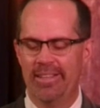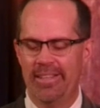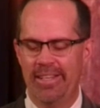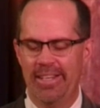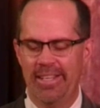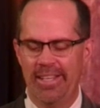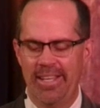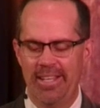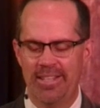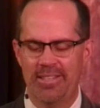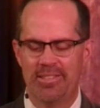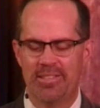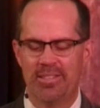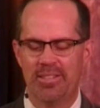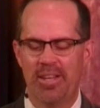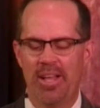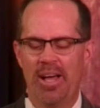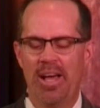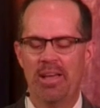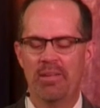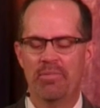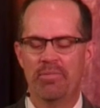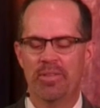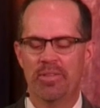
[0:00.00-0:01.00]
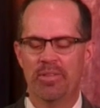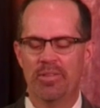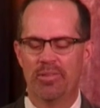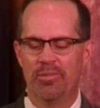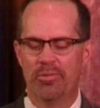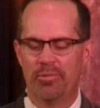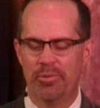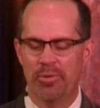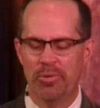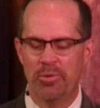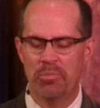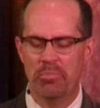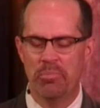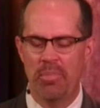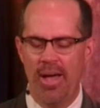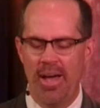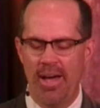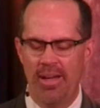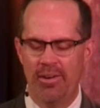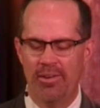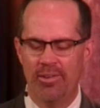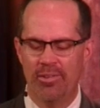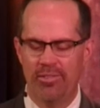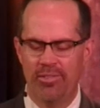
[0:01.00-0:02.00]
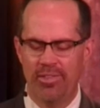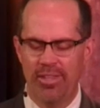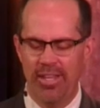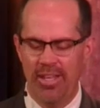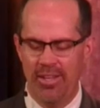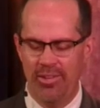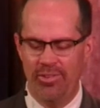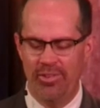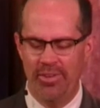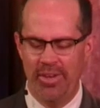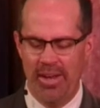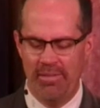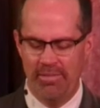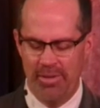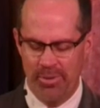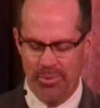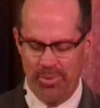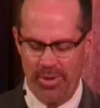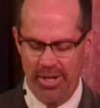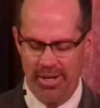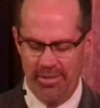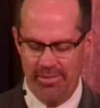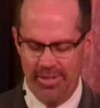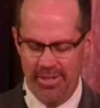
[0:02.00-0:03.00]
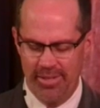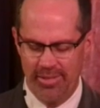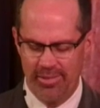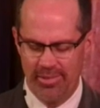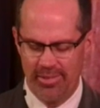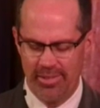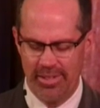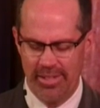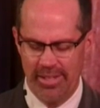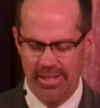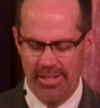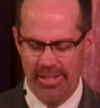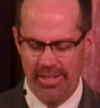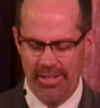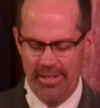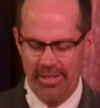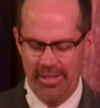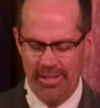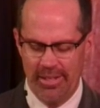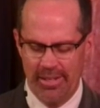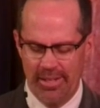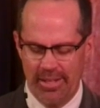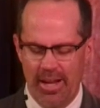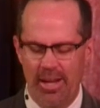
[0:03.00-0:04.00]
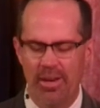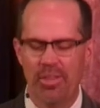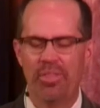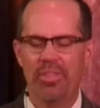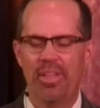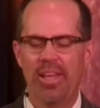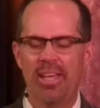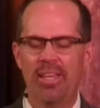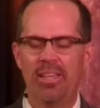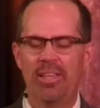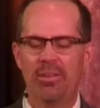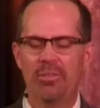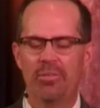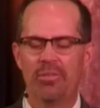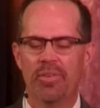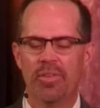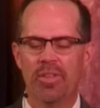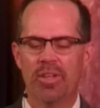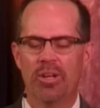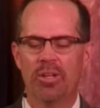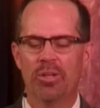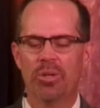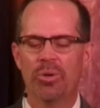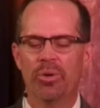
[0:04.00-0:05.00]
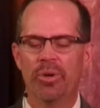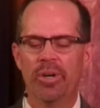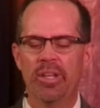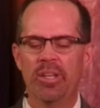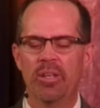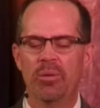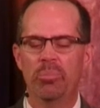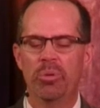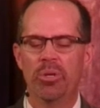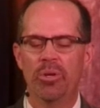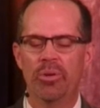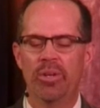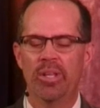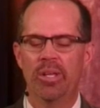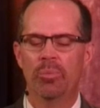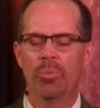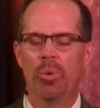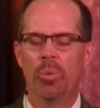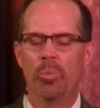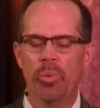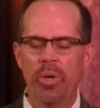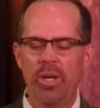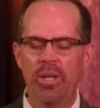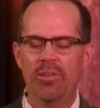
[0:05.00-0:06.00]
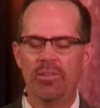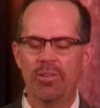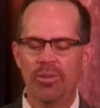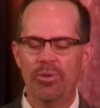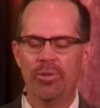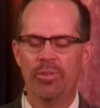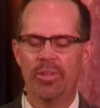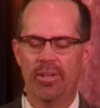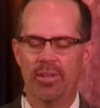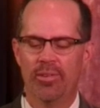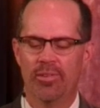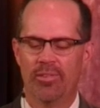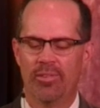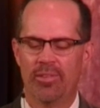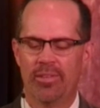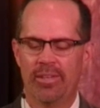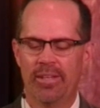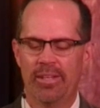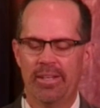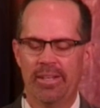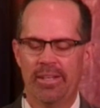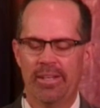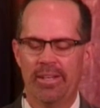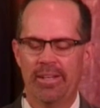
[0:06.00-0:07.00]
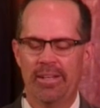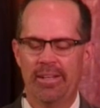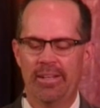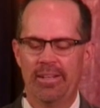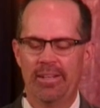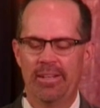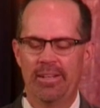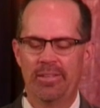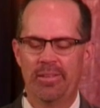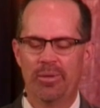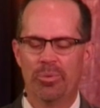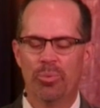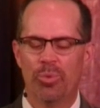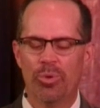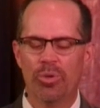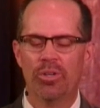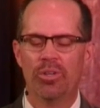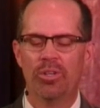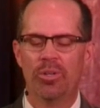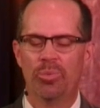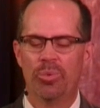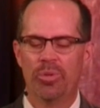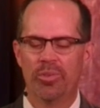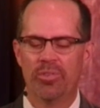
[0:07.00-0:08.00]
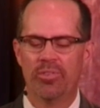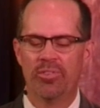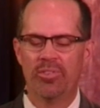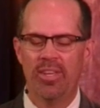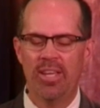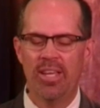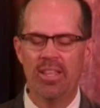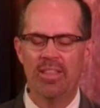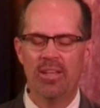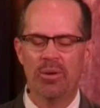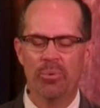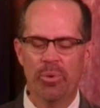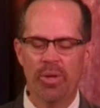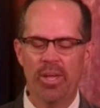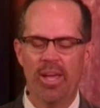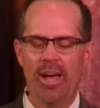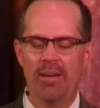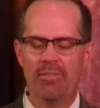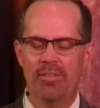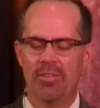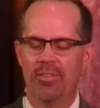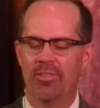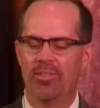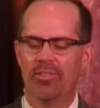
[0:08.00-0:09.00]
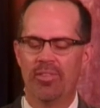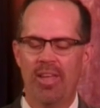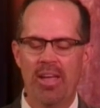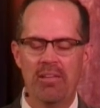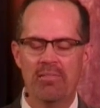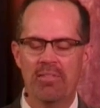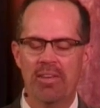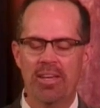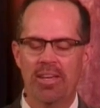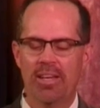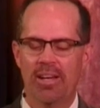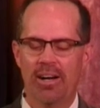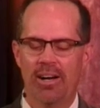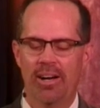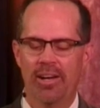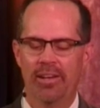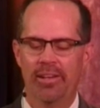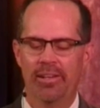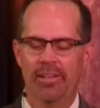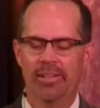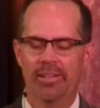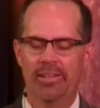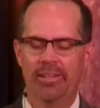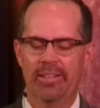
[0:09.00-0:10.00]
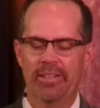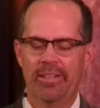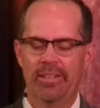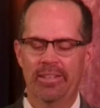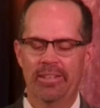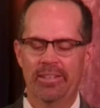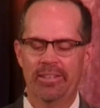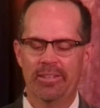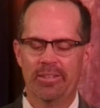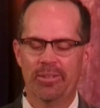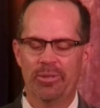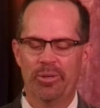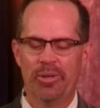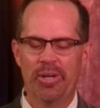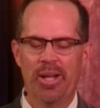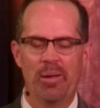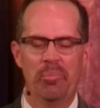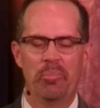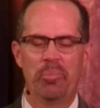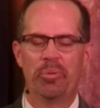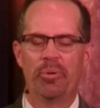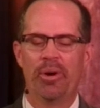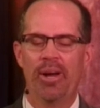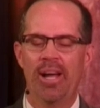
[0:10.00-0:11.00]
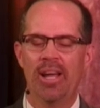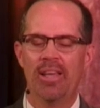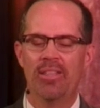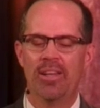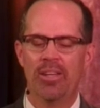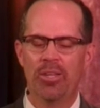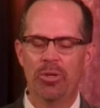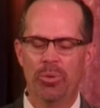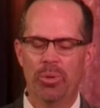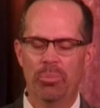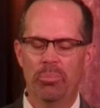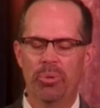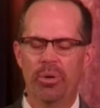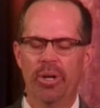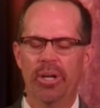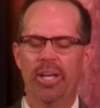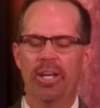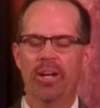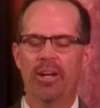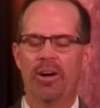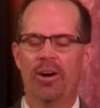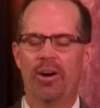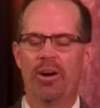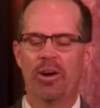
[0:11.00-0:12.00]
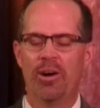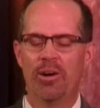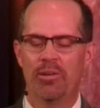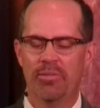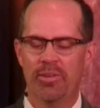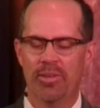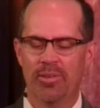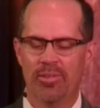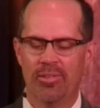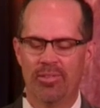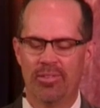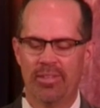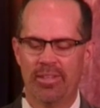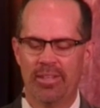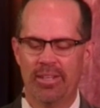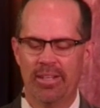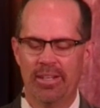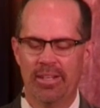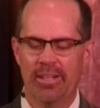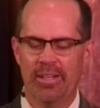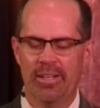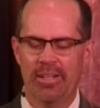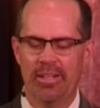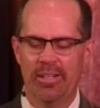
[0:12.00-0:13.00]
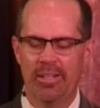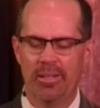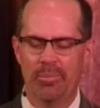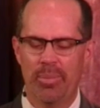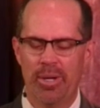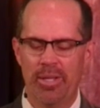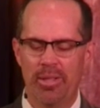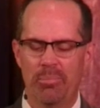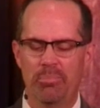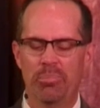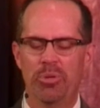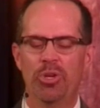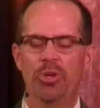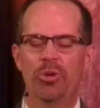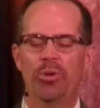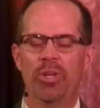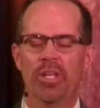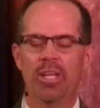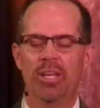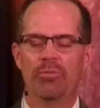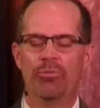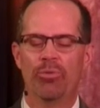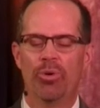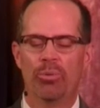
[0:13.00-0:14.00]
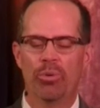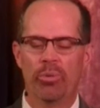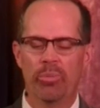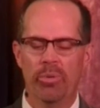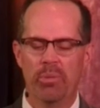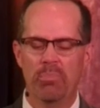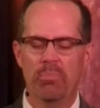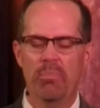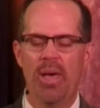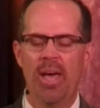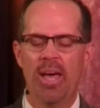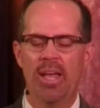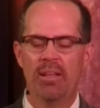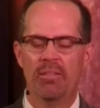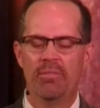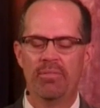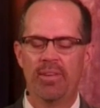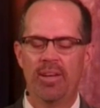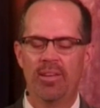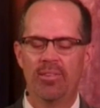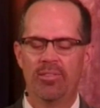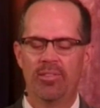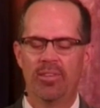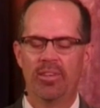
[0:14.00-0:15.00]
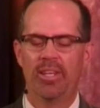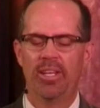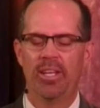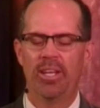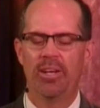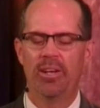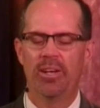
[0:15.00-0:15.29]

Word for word: that each life in this room matters to each and every one of us. God, thank you for the glory and the beauty. And when we do this, the world will see that we have a saving God. Lord, I pray that you would bring in a harvest by the beauty of what will be manifested